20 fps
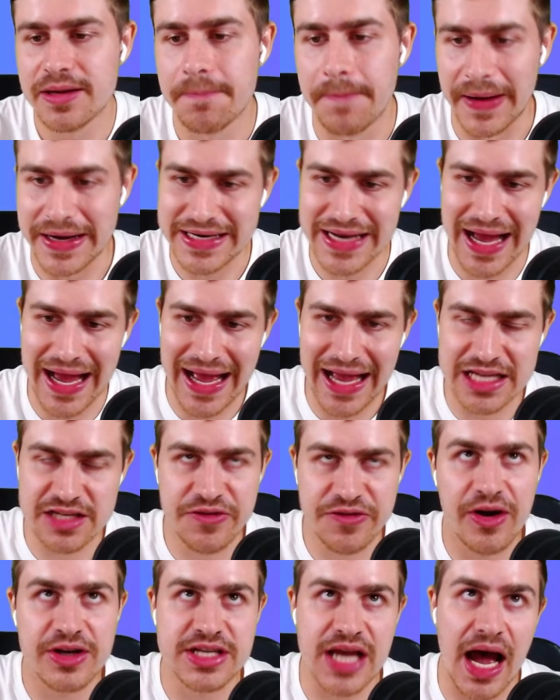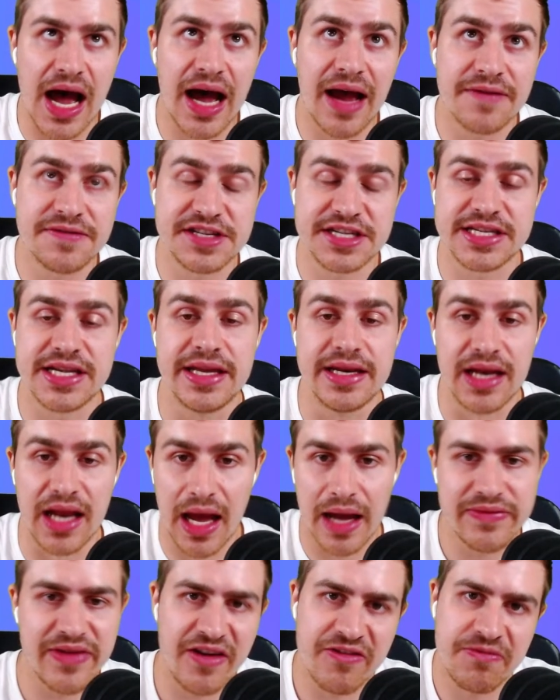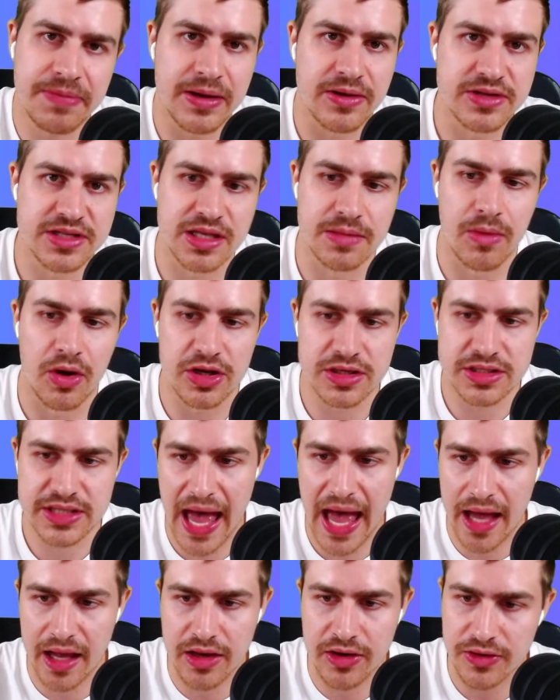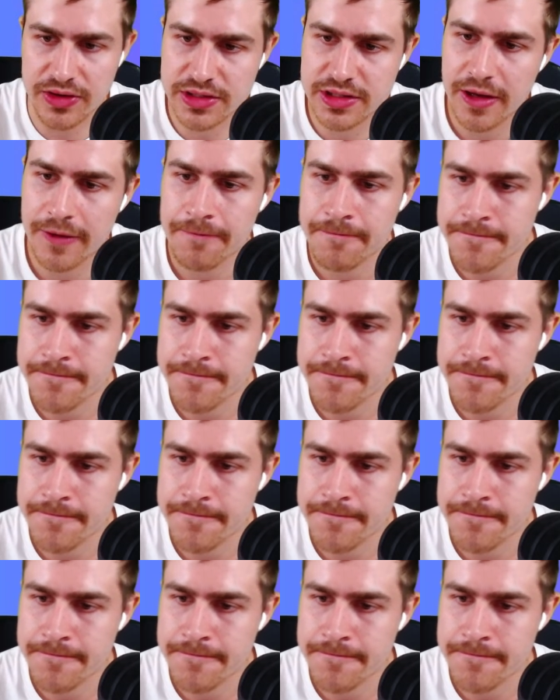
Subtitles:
but as far as I've seen, live FPL is the most accurate.